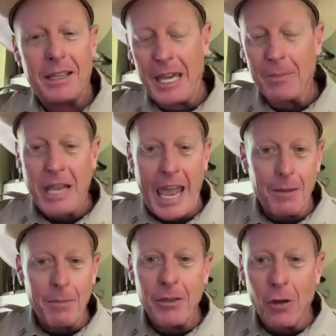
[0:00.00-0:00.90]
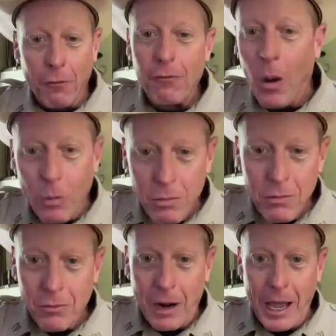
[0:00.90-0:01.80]
keeps handing me their phone
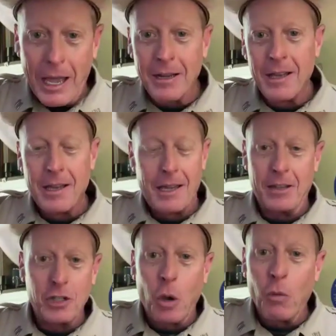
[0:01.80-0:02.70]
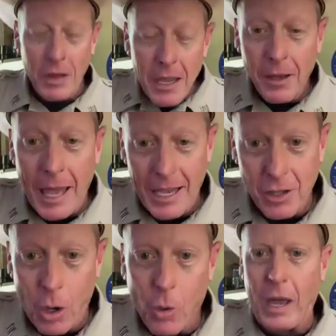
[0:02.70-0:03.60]
right and so then,
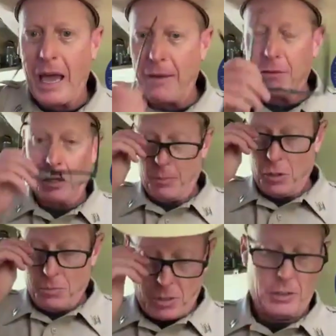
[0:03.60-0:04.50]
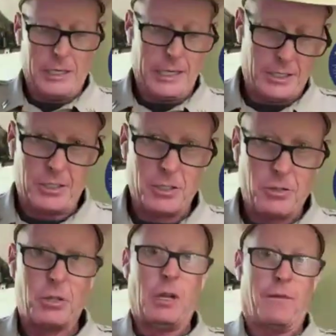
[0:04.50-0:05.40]
as the old guy, I put my glasses
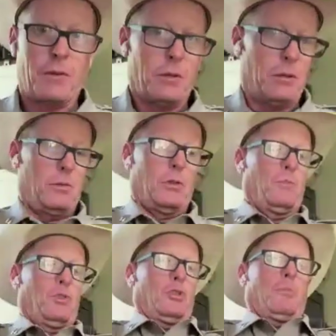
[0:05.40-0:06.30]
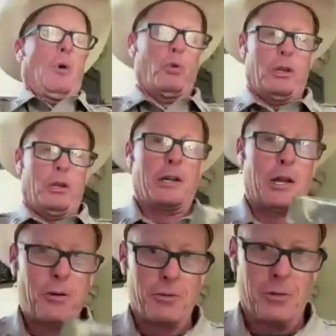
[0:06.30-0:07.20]
on and I'm gonna just hold it out
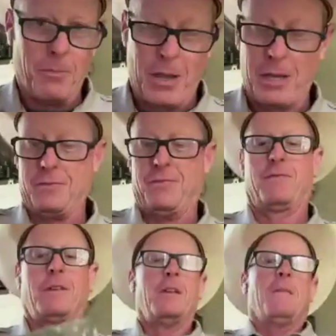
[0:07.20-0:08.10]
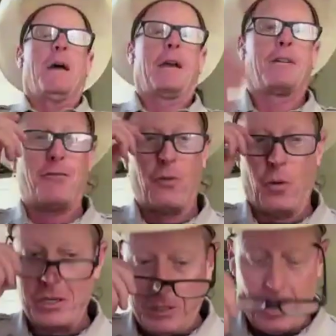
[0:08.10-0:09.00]
here and then back and back and
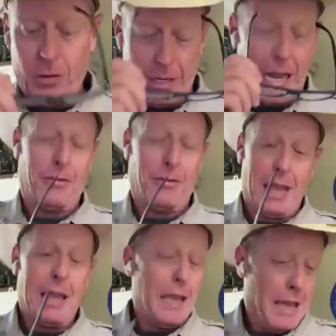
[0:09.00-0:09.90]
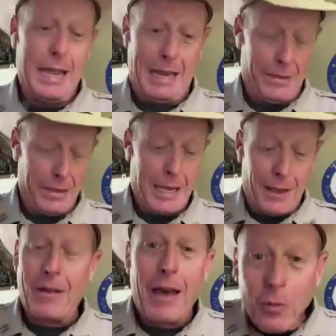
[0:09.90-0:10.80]
forth, you know. And then I think, hey, I think
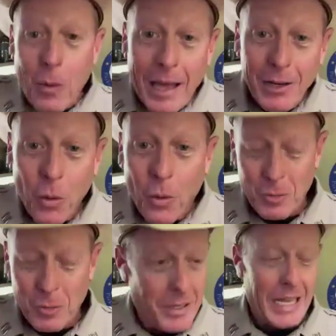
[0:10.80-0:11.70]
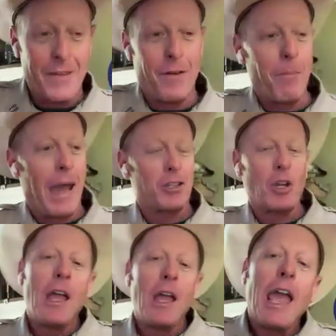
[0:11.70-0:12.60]
I find the right endorsement and I give it back to